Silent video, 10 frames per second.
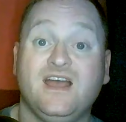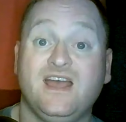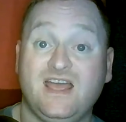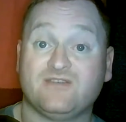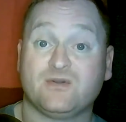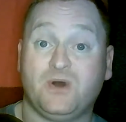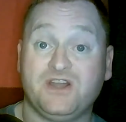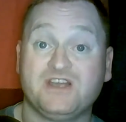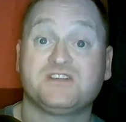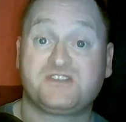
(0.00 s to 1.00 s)
Hey everyone,
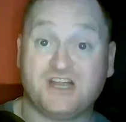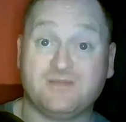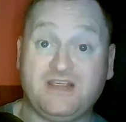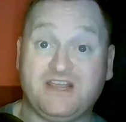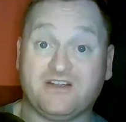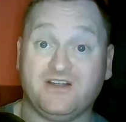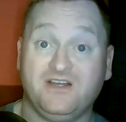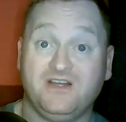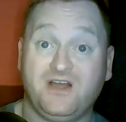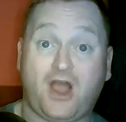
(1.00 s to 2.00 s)
Jeremy here.
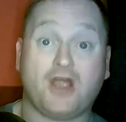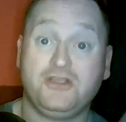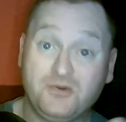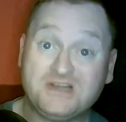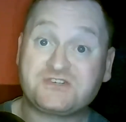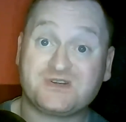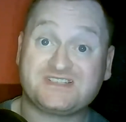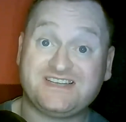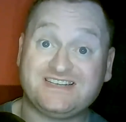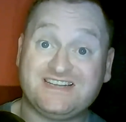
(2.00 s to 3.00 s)
Are you
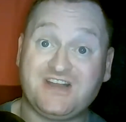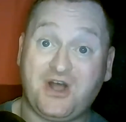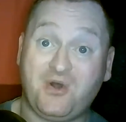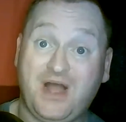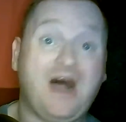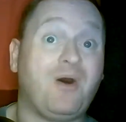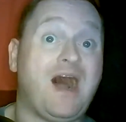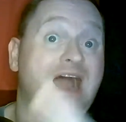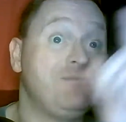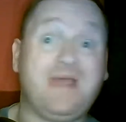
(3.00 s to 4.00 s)
interested to know how
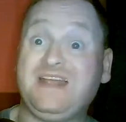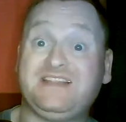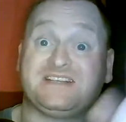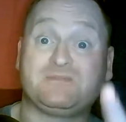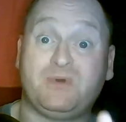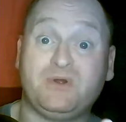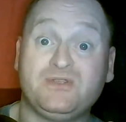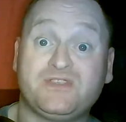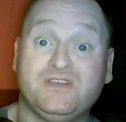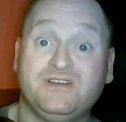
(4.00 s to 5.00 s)
I made this
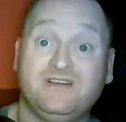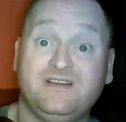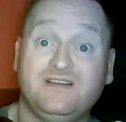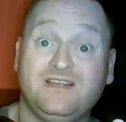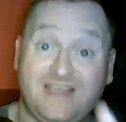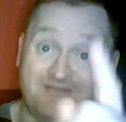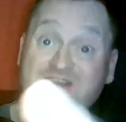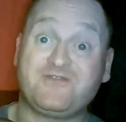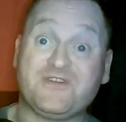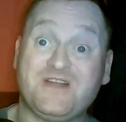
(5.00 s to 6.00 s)
booth? Even
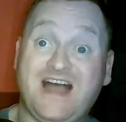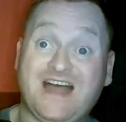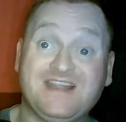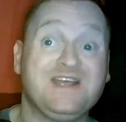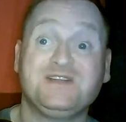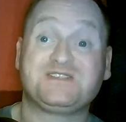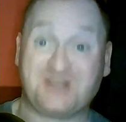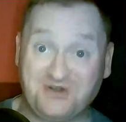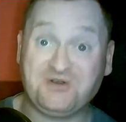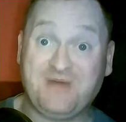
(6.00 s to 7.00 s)
if you're not,
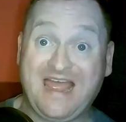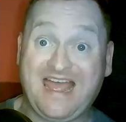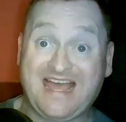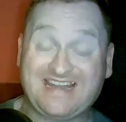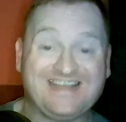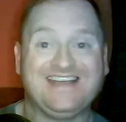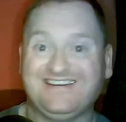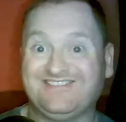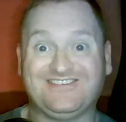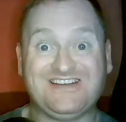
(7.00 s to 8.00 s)
too bad.
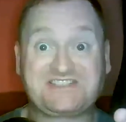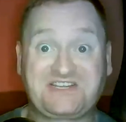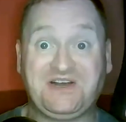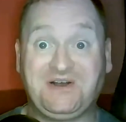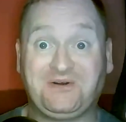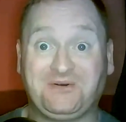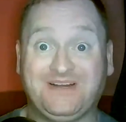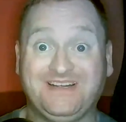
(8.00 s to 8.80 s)
Let's go.